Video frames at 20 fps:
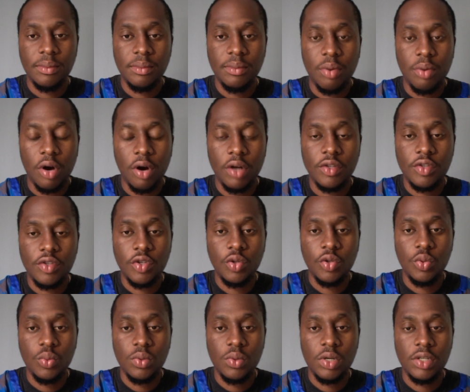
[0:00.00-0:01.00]
part
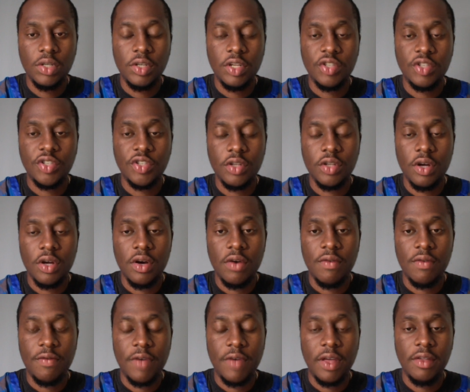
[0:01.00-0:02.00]
2 edition
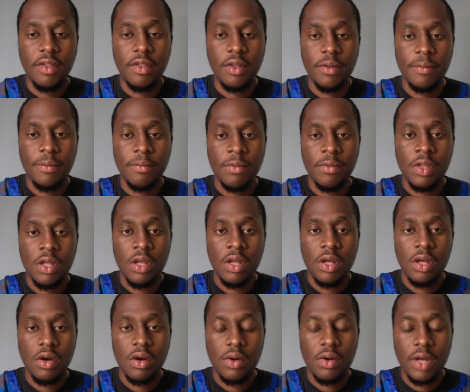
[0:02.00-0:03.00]
of faith.
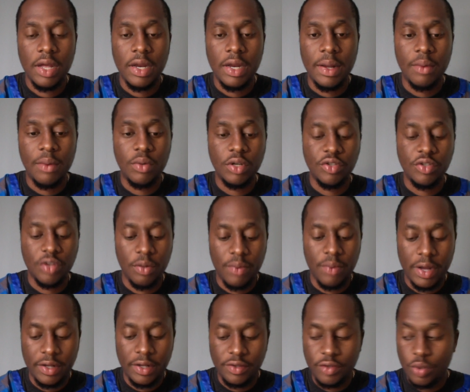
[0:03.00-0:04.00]
Okay, now I want to jump
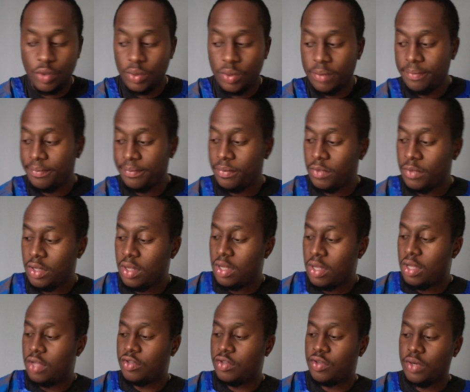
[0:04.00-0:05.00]
right into it.
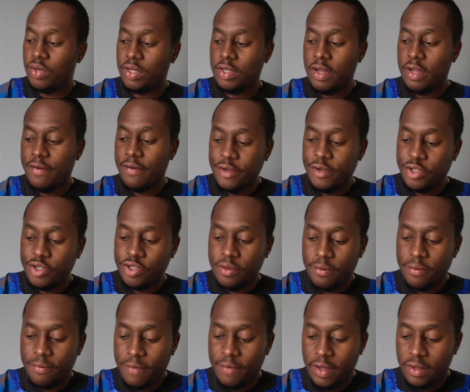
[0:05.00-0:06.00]
So the definition
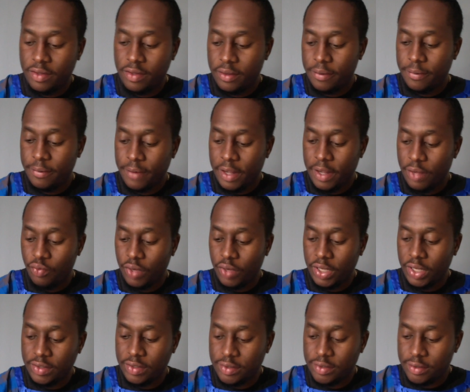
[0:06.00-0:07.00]
of faith, it
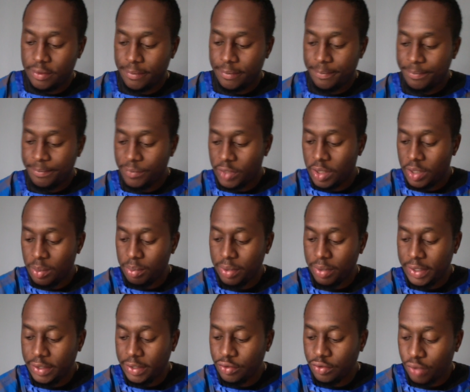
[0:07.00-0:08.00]
reads
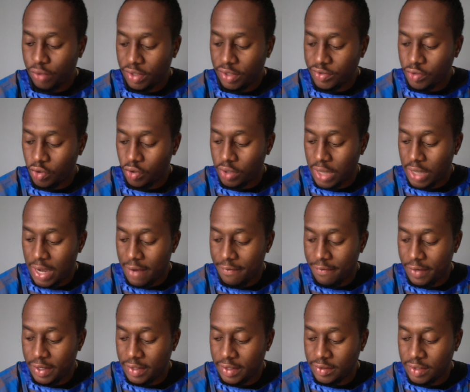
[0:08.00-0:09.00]
complete trust or
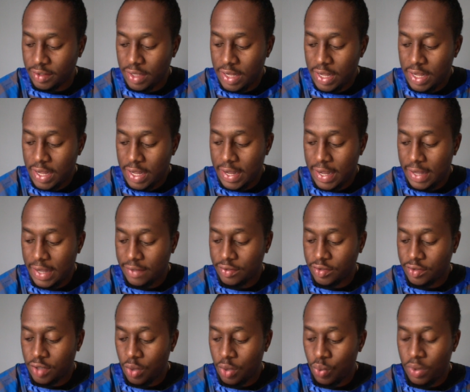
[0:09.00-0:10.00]
confidence in
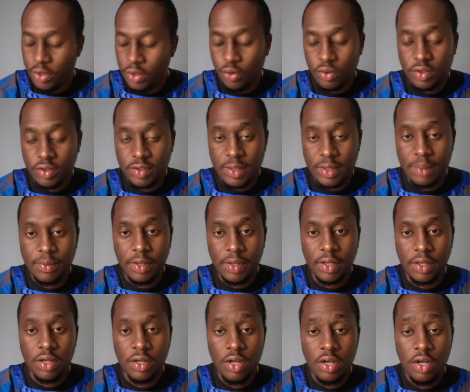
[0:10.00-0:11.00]
someone or
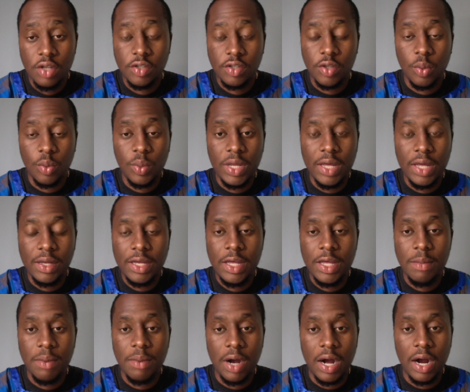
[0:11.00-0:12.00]
something. So we
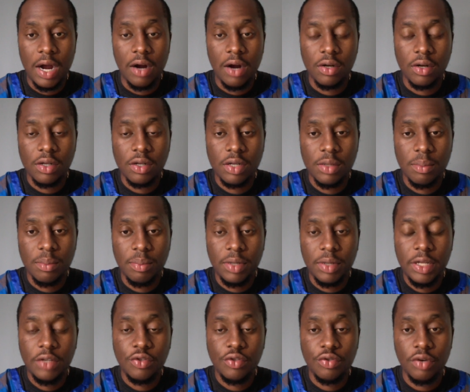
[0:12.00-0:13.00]
keep our
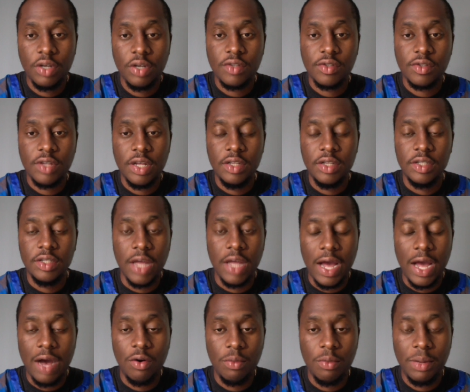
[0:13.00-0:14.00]
complete trust in
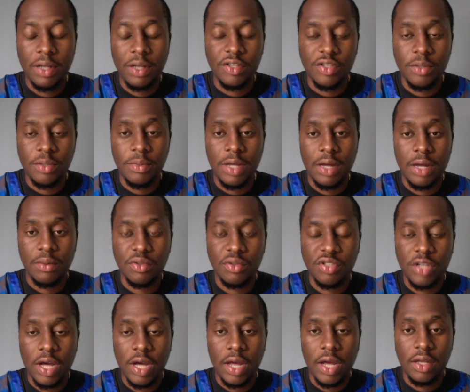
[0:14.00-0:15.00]
Yahweh Ba'Hashem, Yahweh
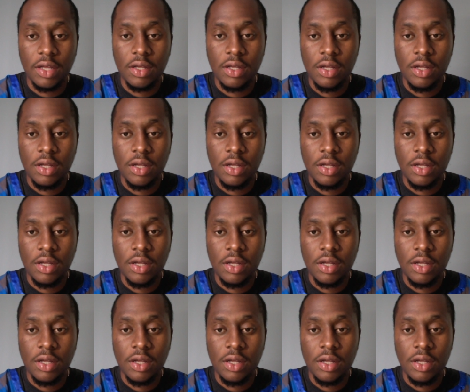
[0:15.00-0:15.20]
Shai.